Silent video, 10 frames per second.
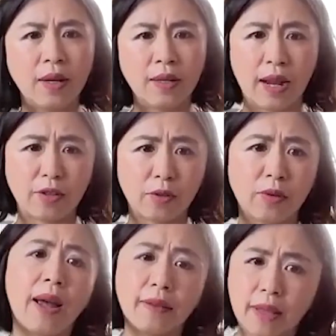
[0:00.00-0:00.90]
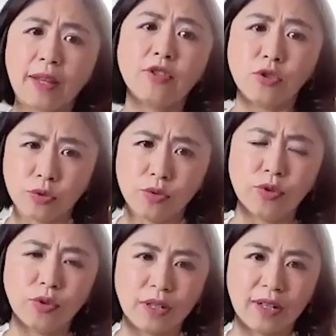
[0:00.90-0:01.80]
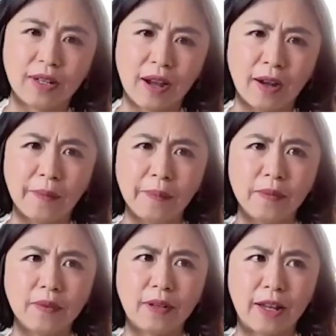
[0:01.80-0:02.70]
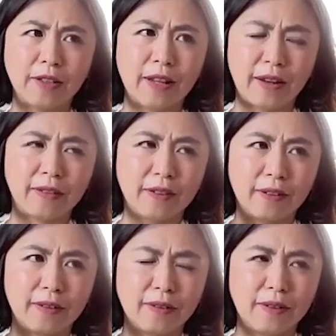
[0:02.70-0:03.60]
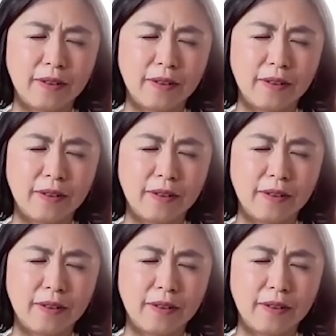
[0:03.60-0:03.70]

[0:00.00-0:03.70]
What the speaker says: Yeah, so that's usually kind of like the